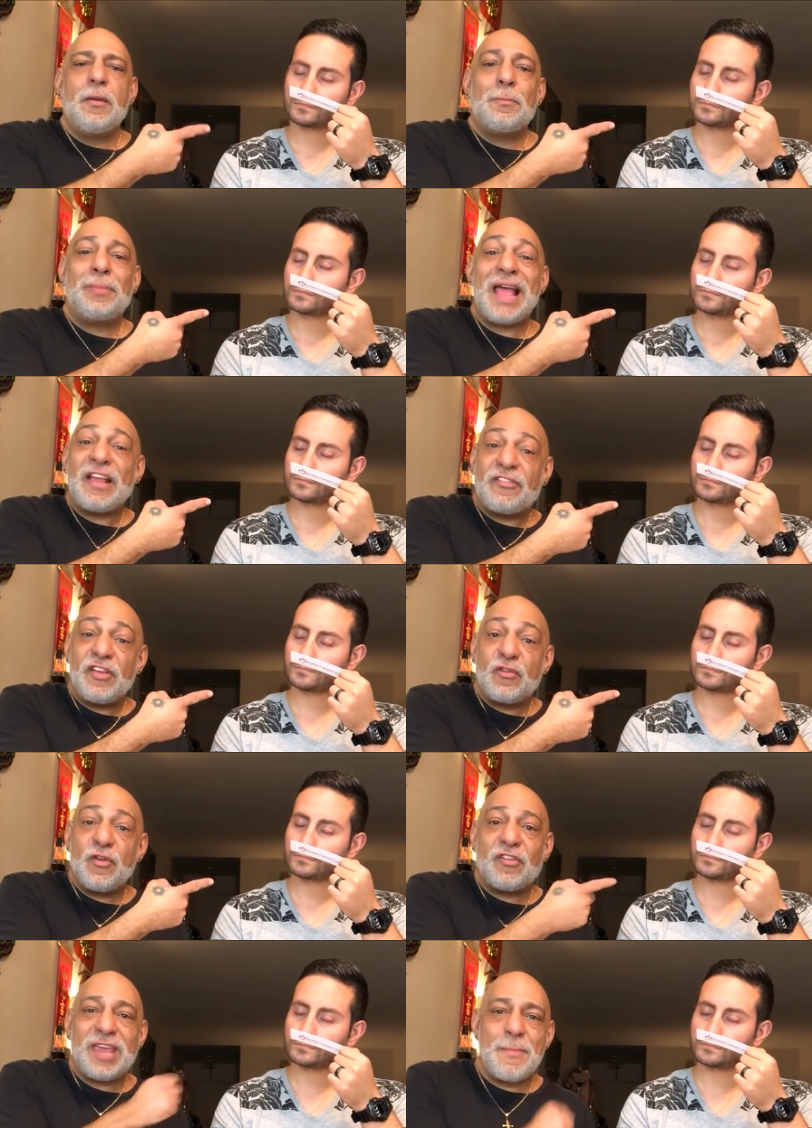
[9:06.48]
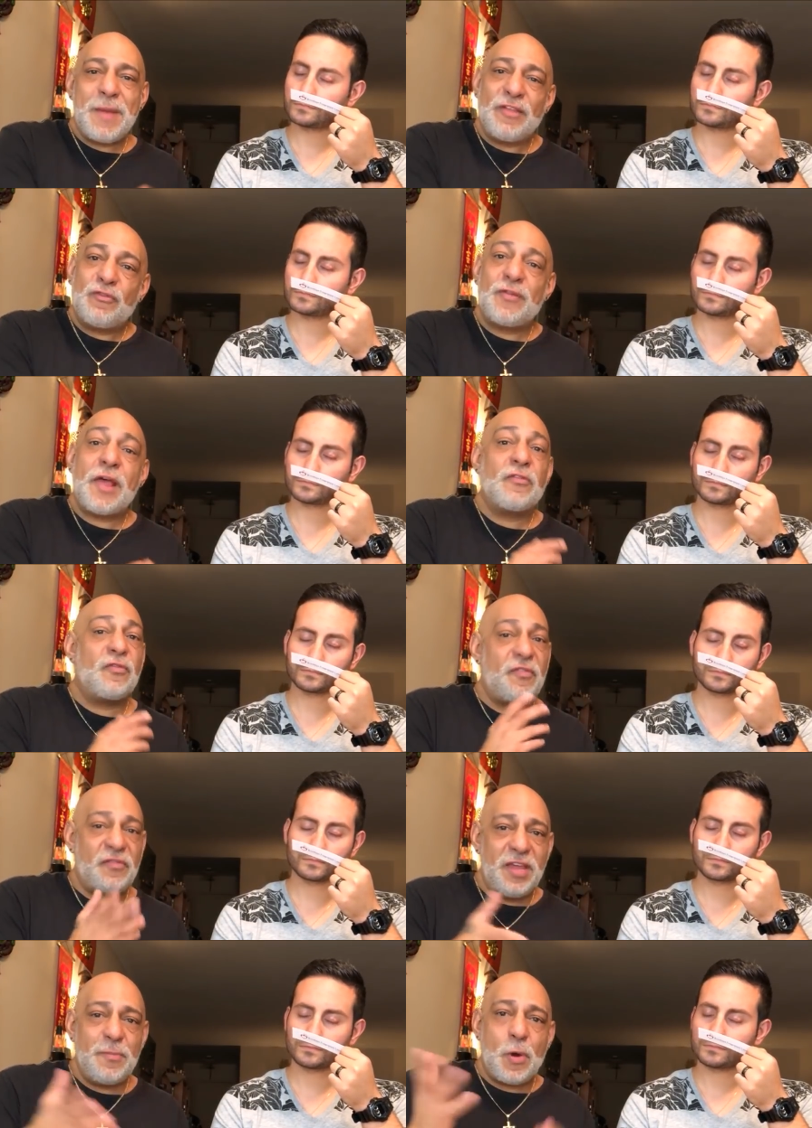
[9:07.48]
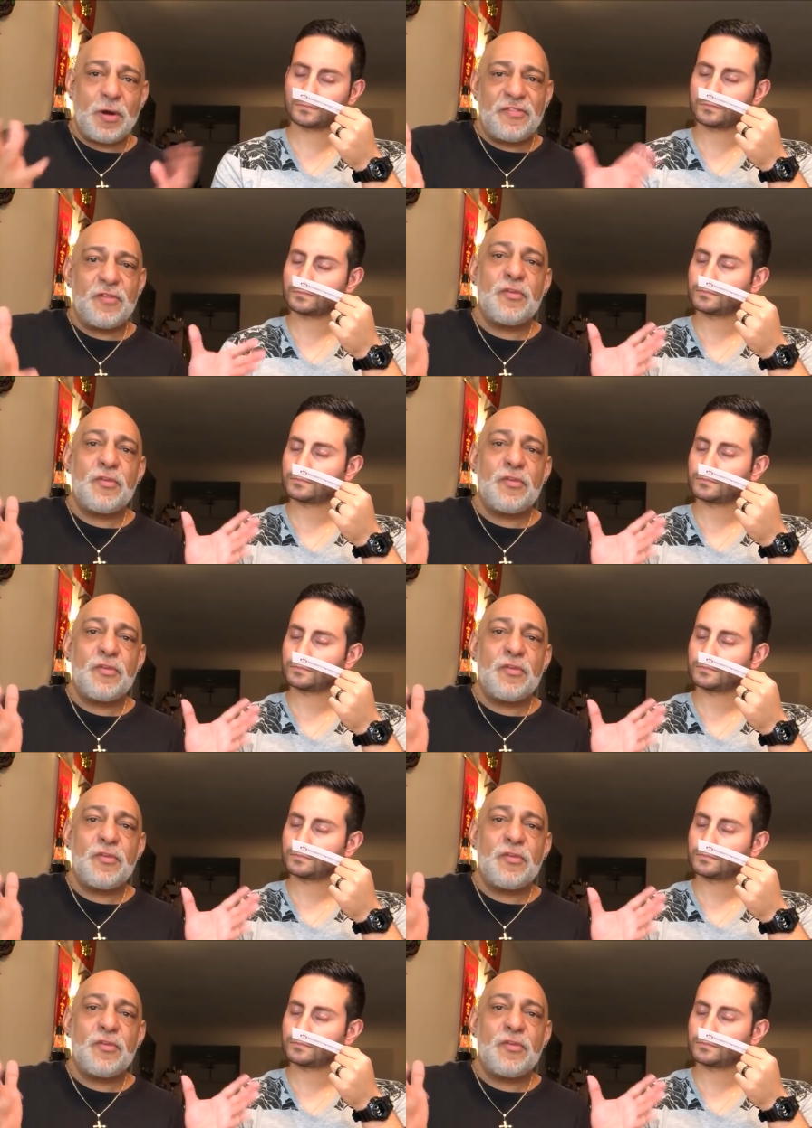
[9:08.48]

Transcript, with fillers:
Speaker 1: Black Citrus came out in 2015, part of the